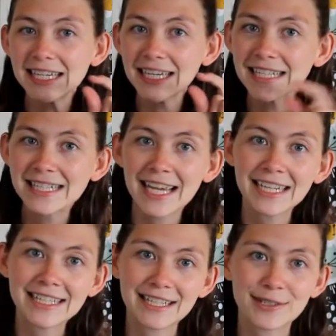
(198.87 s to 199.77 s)
teeny
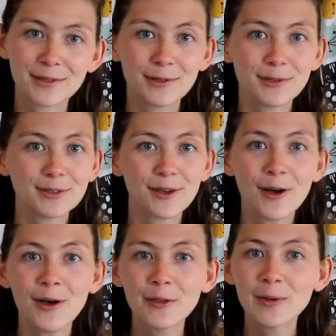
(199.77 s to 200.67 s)
tiny
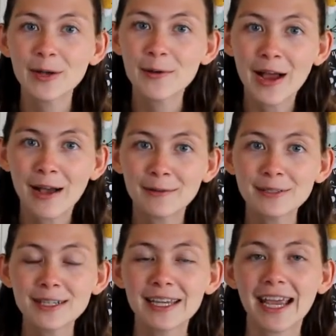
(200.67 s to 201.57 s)
tentacles all the way
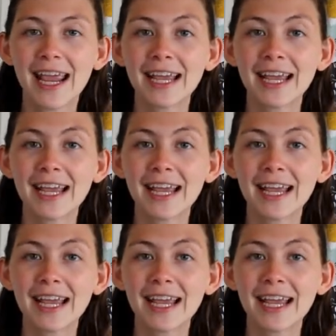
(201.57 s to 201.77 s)
around